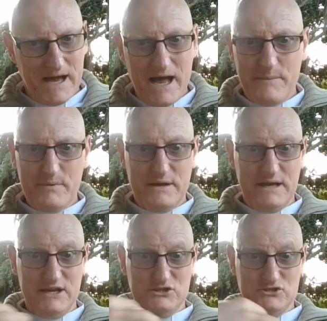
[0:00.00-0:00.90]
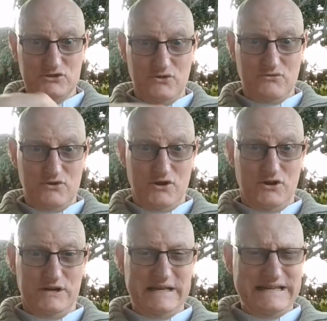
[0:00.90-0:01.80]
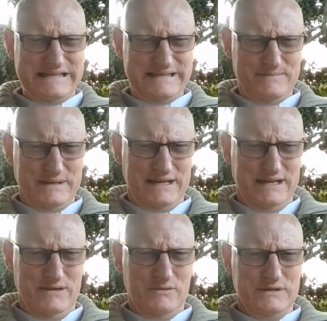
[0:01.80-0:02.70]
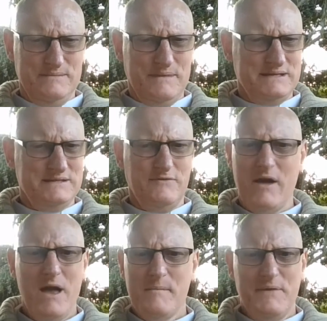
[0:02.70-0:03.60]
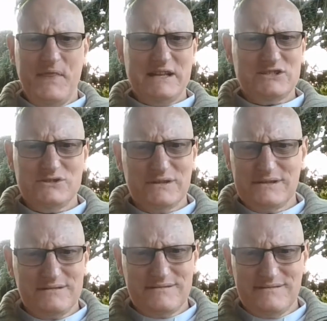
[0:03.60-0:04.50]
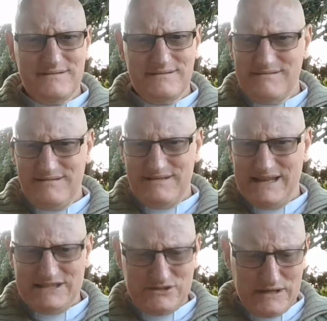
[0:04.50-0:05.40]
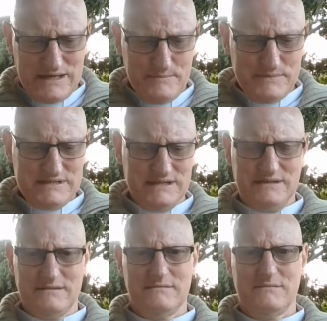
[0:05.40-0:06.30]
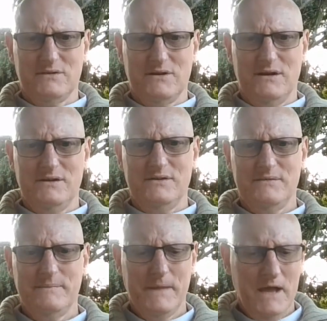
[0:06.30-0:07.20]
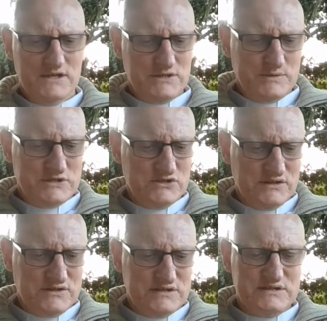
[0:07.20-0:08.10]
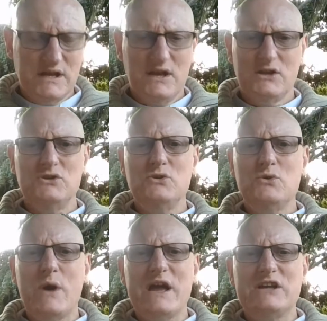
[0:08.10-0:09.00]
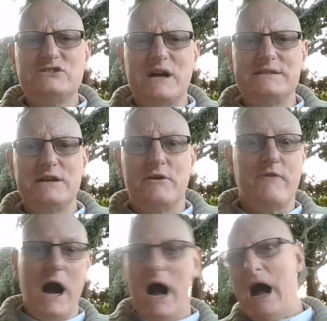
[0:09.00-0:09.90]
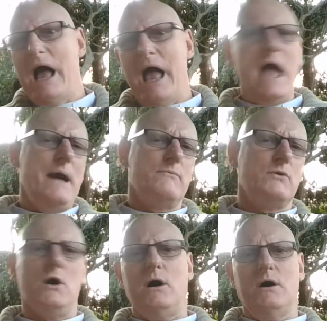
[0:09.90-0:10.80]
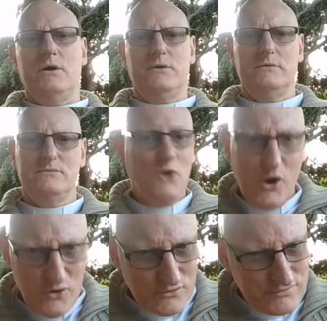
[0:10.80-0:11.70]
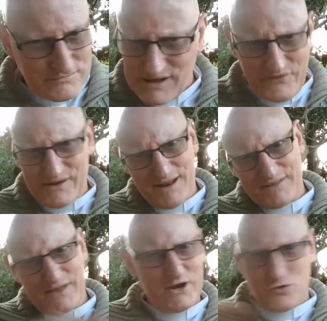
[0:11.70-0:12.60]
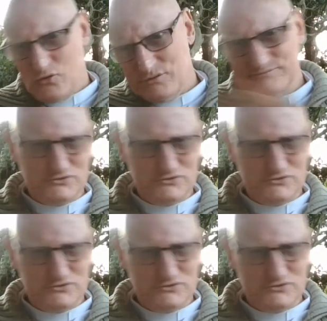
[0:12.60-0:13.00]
I'm getting to know God intimately within myself, but that's not limiting God. So it's not this new age idea of I am God. No, nothing like that at all.